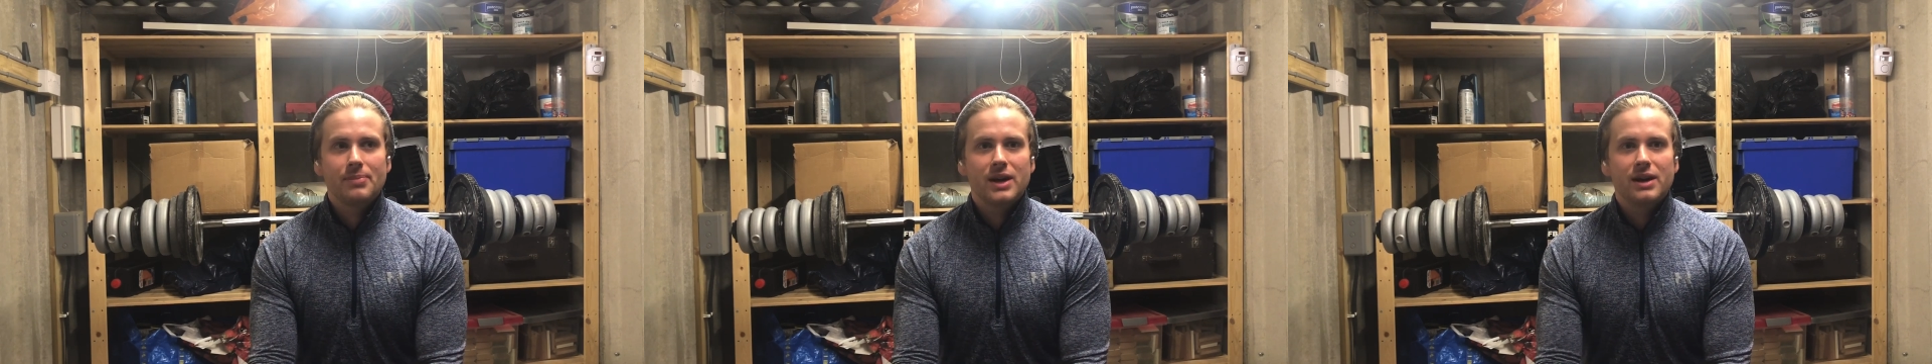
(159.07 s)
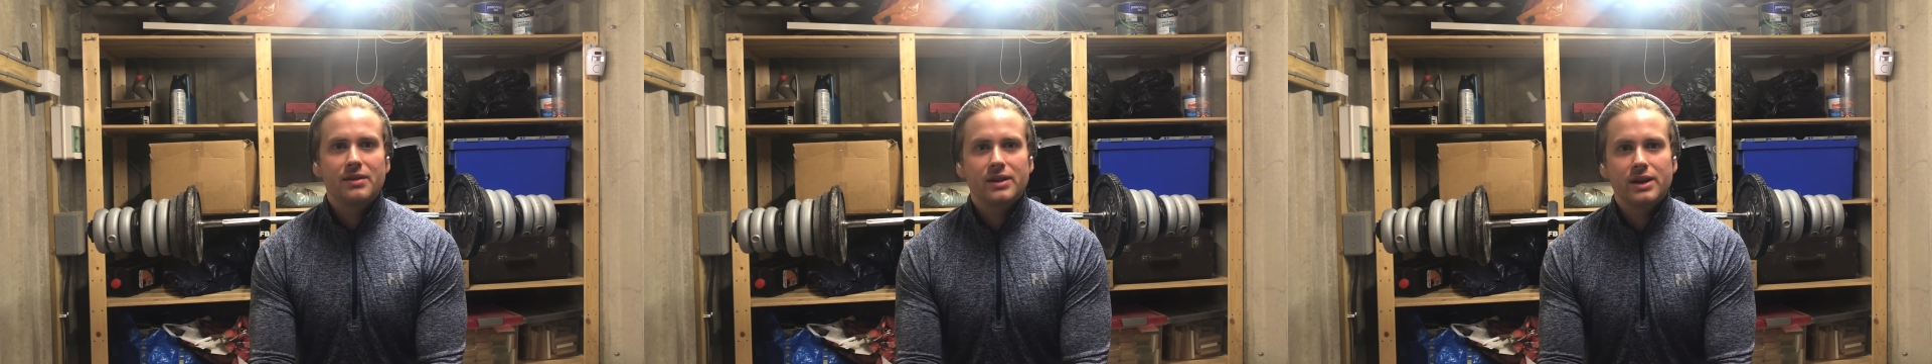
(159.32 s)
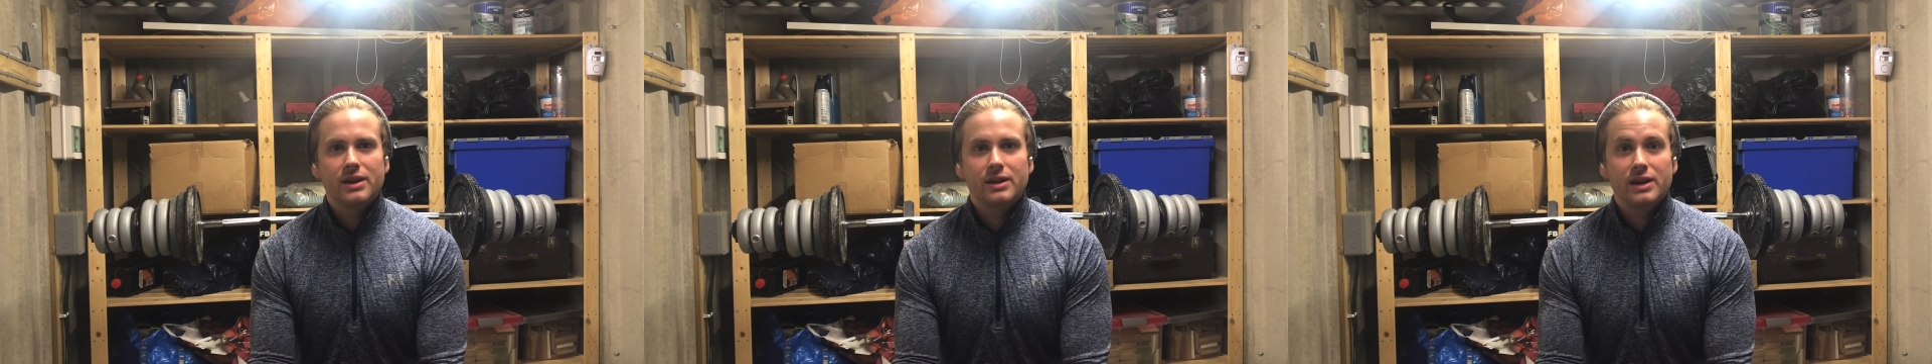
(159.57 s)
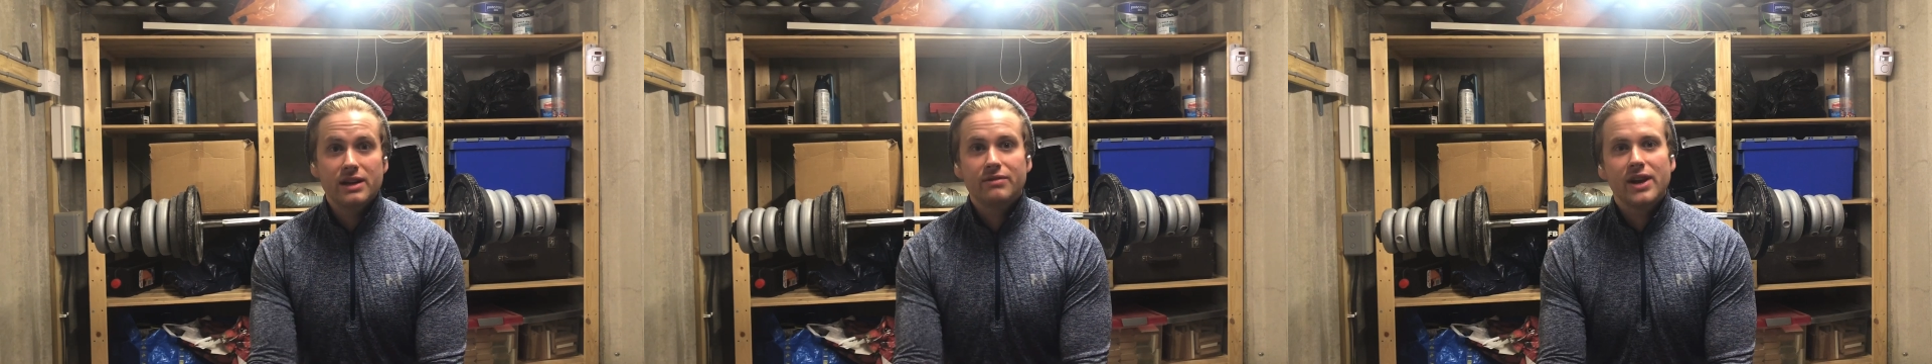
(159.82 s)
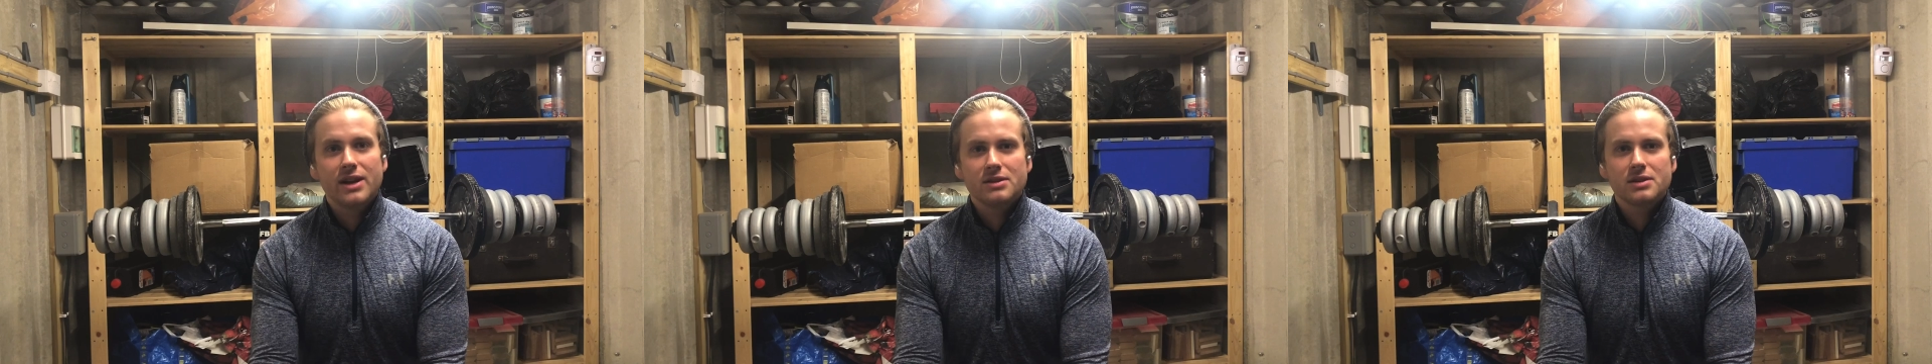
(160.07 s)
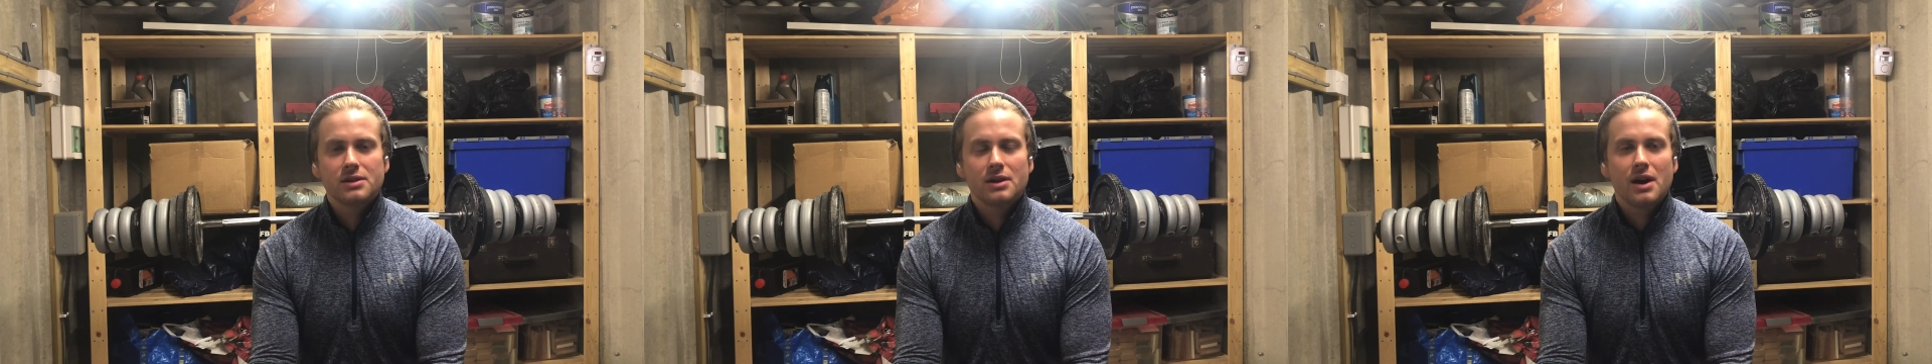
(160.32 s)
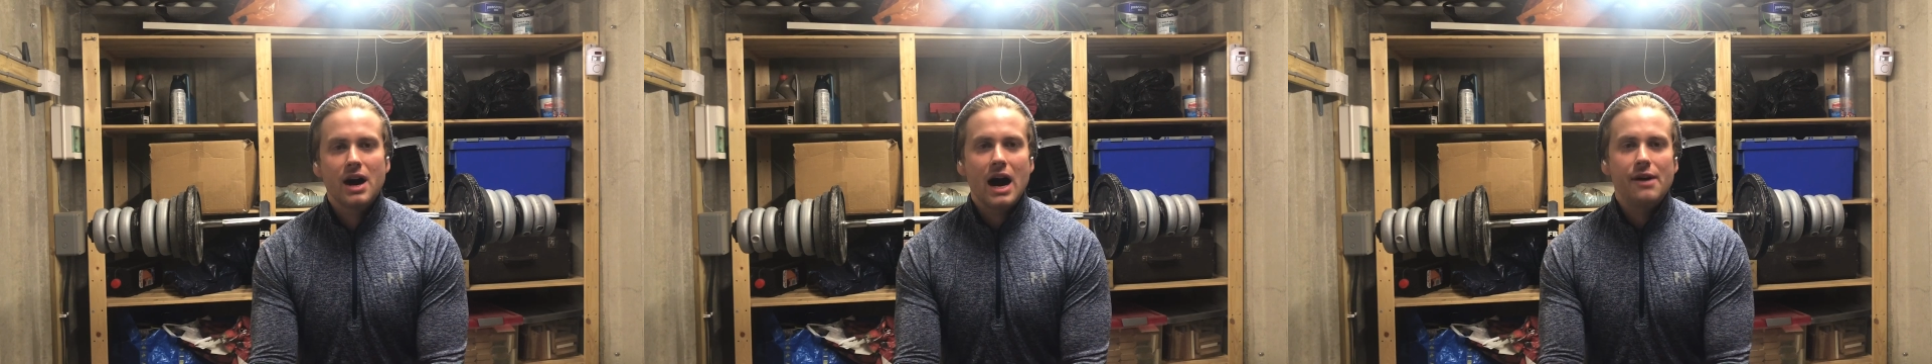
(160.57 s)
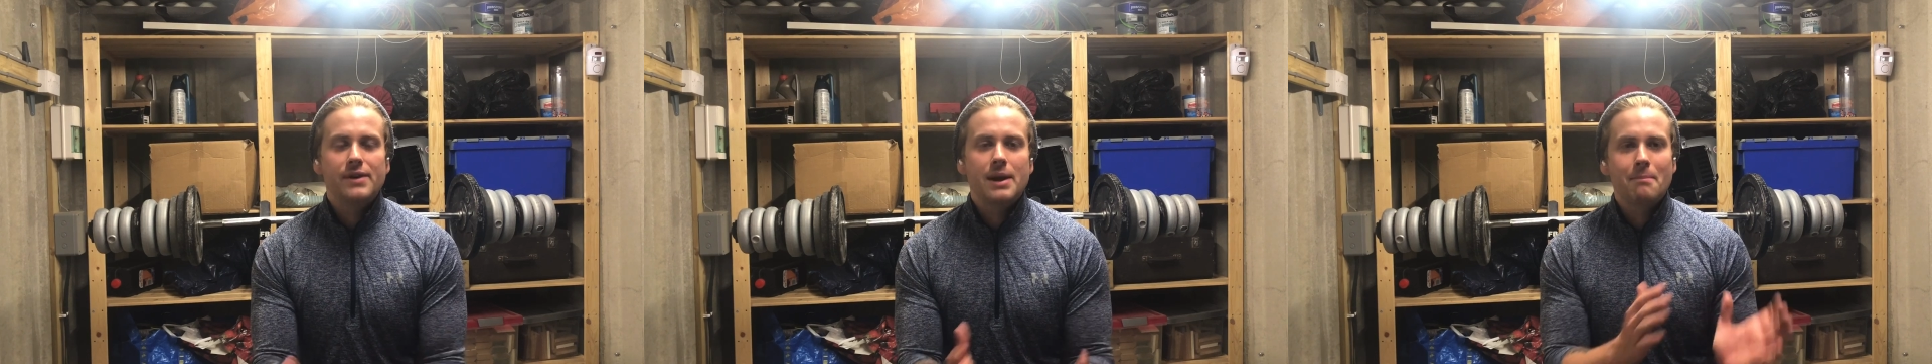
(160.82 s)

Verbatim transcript: in the evenings and then